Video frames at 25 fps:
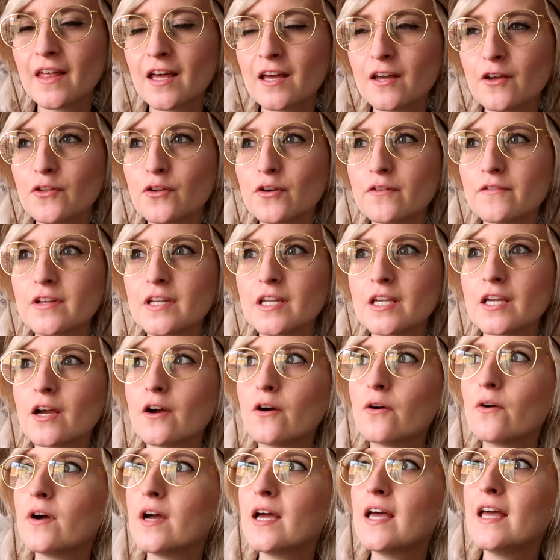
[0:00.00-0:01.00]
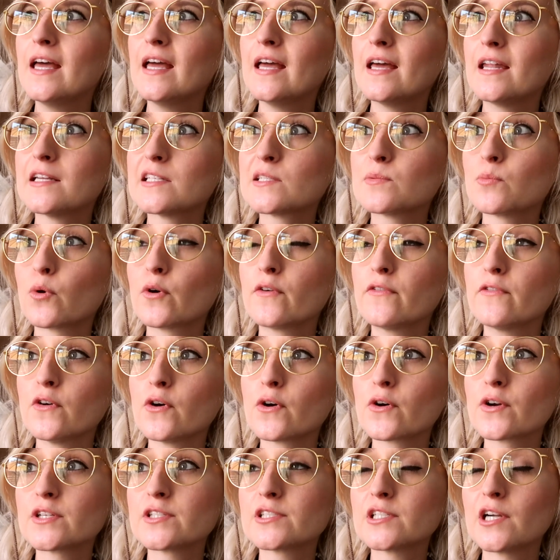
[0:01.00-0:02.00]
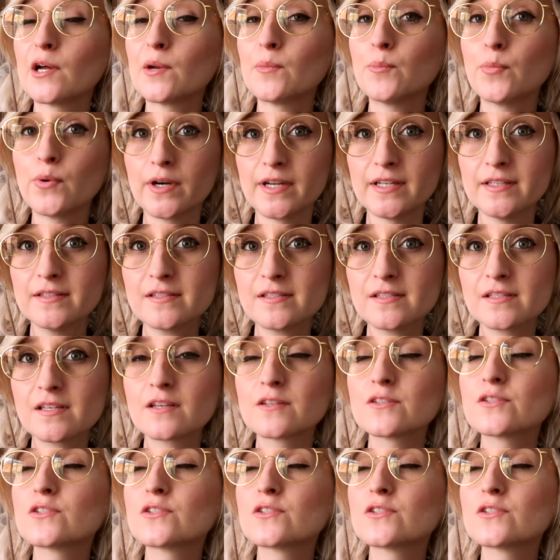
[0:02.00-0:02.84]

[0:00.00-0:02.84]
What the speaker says: that other video, and it's more focused on prints.